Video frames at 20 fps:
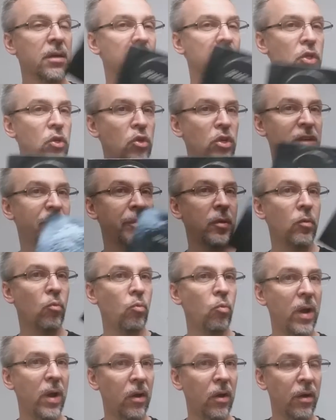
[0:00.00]
so you just have to
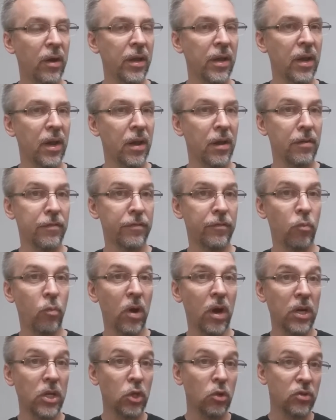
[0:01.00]
be wary of
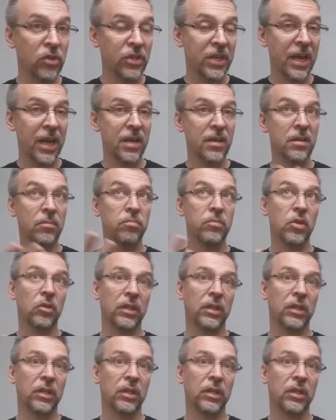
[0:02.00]
where you stand,